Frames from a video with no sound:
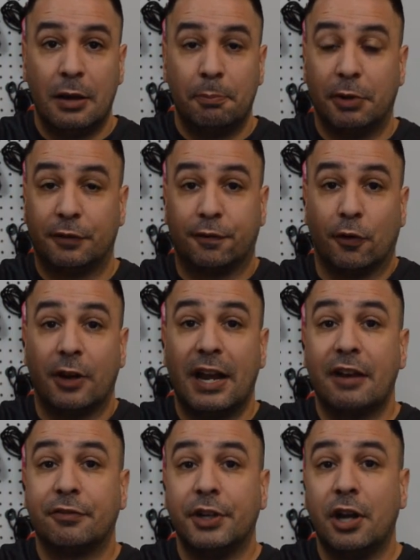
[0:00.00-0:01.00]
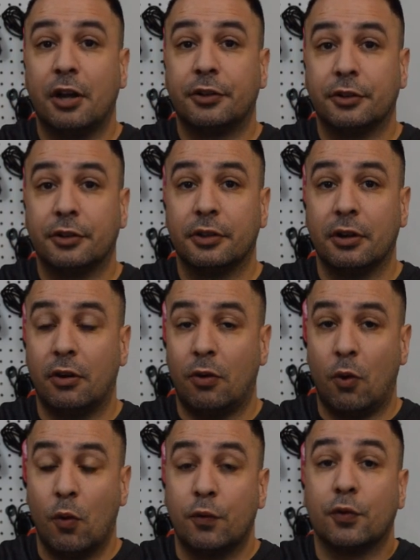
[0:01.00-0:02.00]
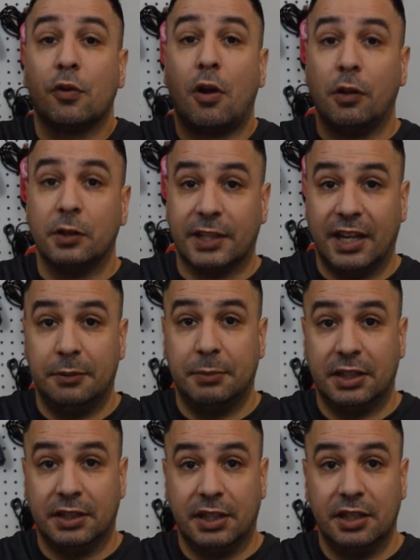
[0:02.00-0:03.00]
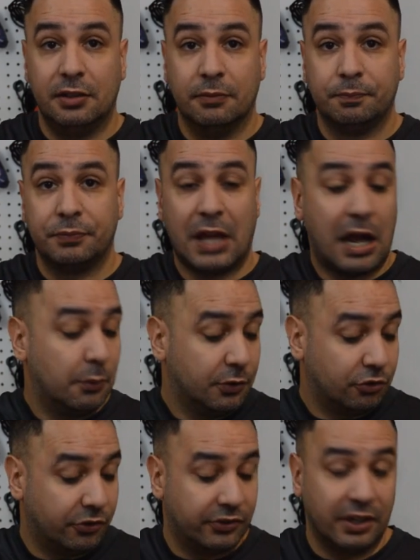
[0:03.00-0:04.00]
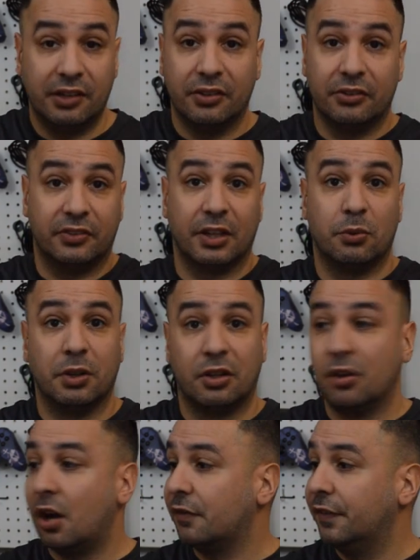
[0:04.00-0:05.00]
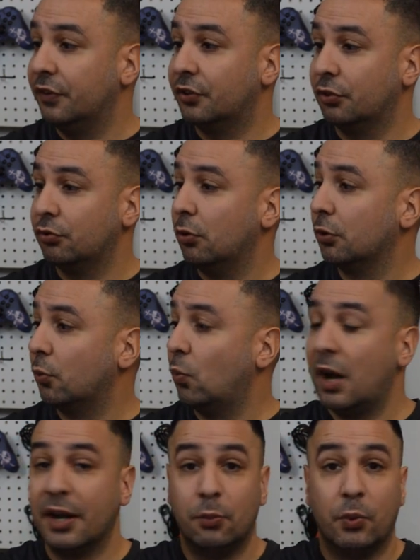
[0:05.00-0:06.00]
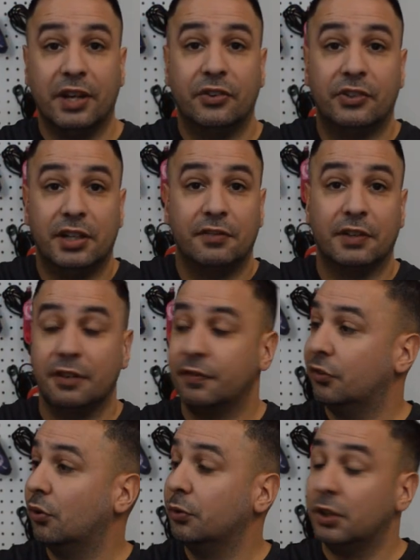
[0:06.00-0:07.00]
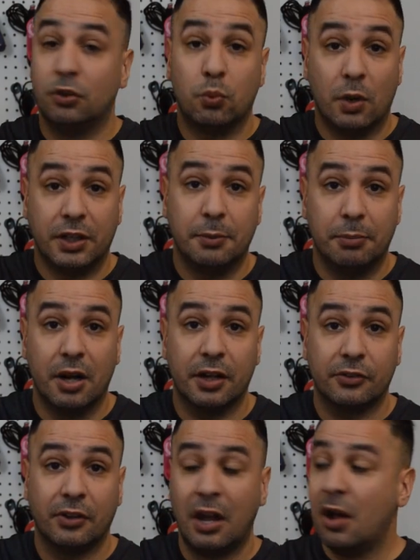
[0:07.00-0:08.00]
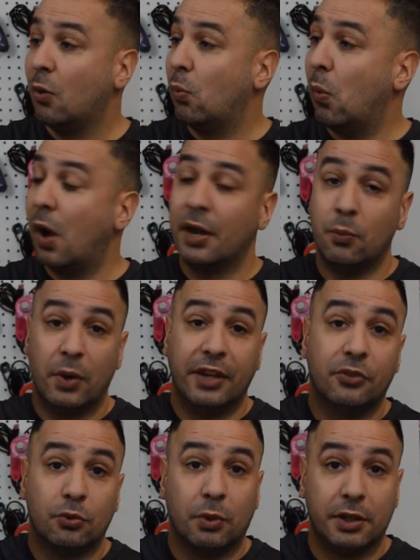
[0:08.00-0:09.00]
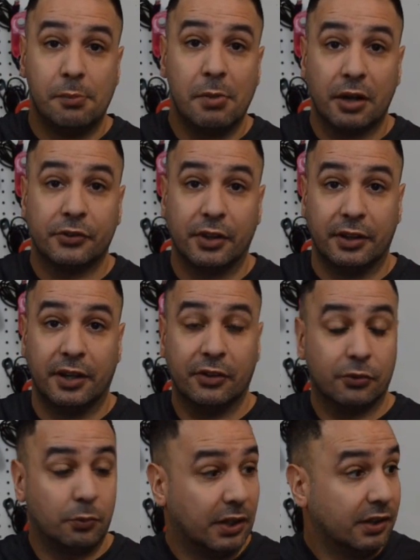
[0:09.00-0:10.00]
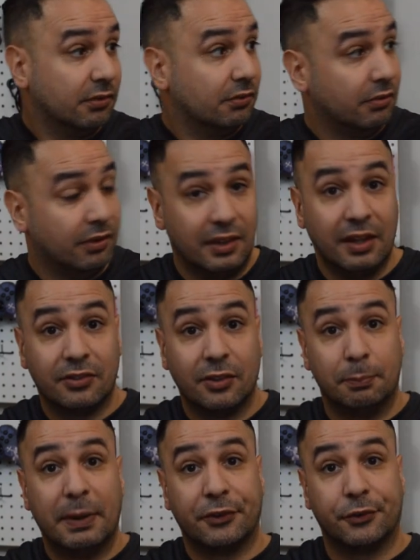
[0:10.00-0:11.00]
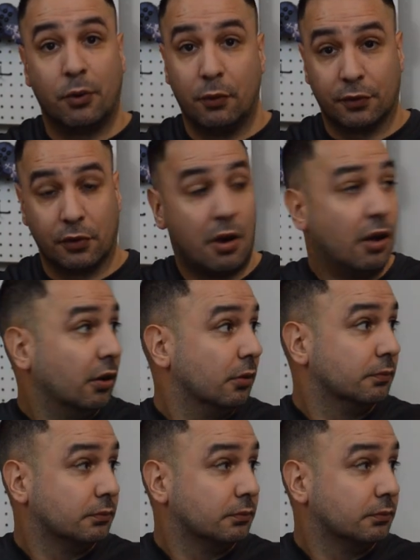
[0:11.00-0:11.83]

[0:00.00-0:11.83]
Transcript: But for every other overall gaming need, I would just say stick with a Dogface controller. Why waste even if it's only 20 bucks? Why waste 20 bucks on this when this is better overall?